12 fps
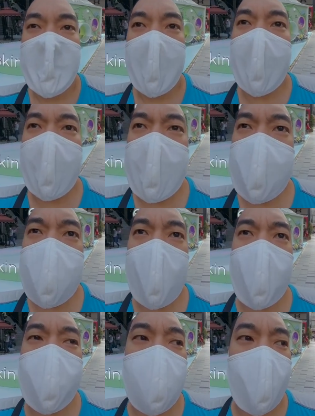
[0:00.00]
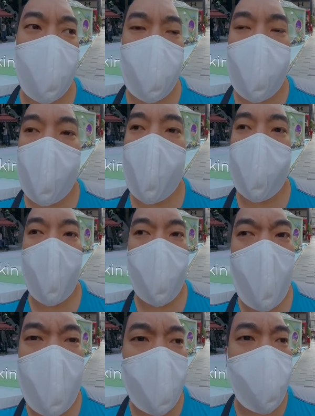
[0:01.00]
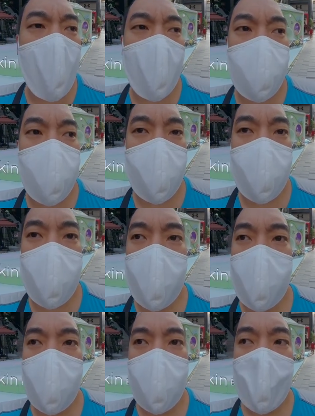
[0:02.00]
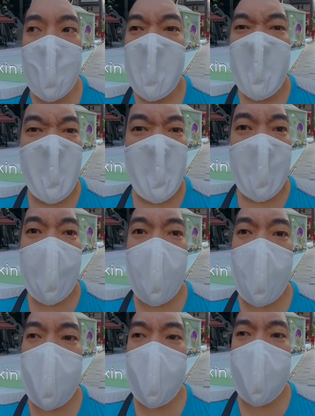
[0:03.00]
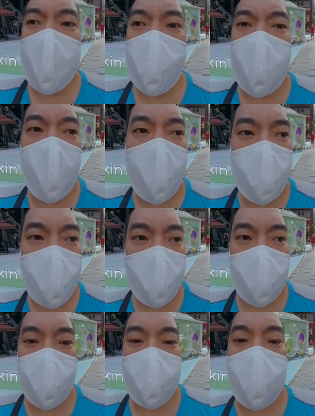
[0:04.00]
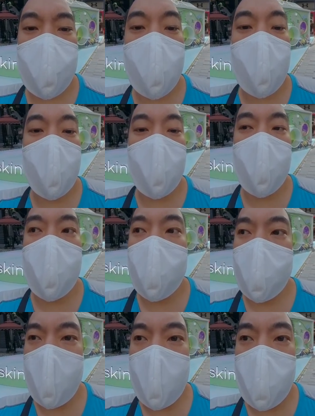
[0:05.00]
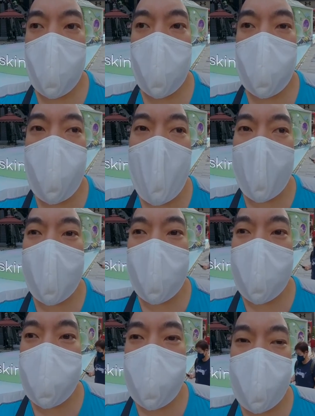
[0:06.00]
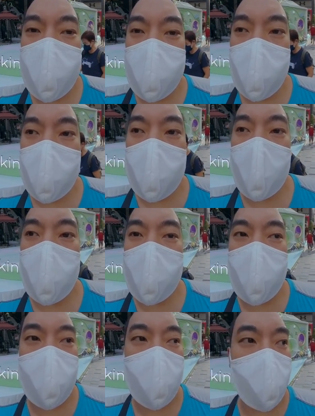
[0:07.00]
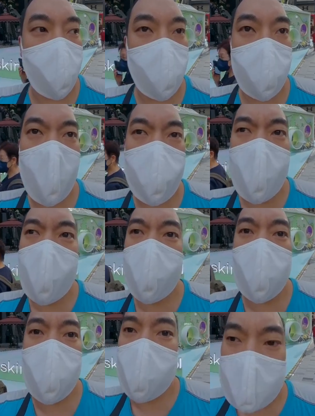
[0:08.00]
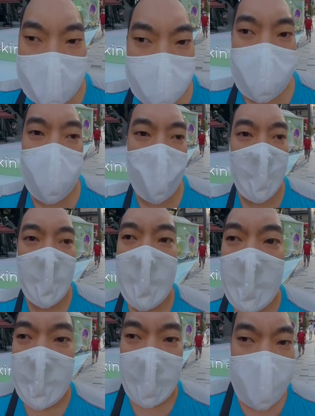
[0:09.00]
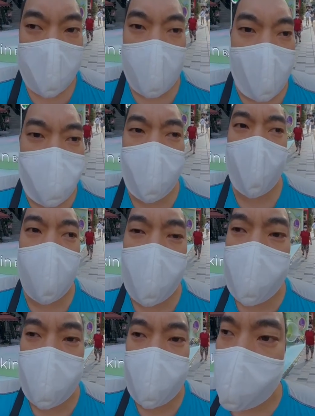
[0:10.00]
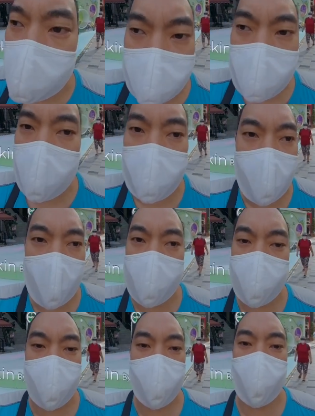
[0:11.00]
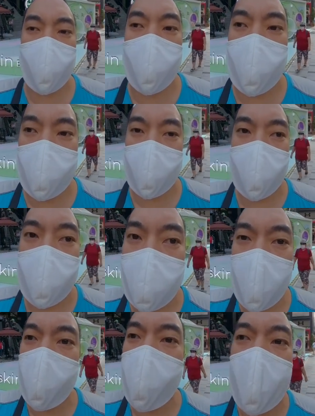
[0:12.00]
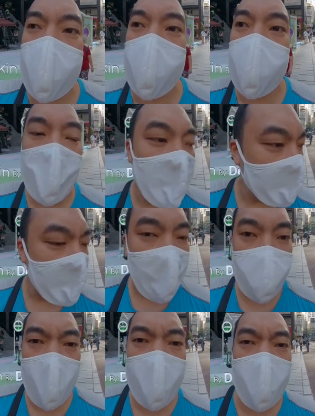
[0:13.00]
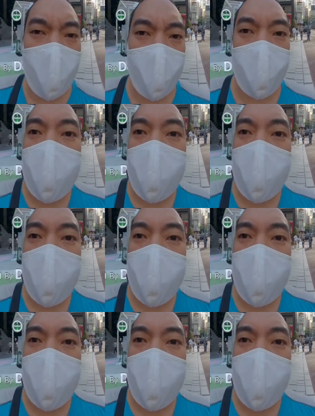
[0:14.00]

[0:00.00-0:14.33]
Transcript: and I guess sound test, but I'm wearing a mask, so you're not really going to be able to see how badly it matches audio, which maybe it's a good thing because this camera can't sync audio past 12 minutes. It's been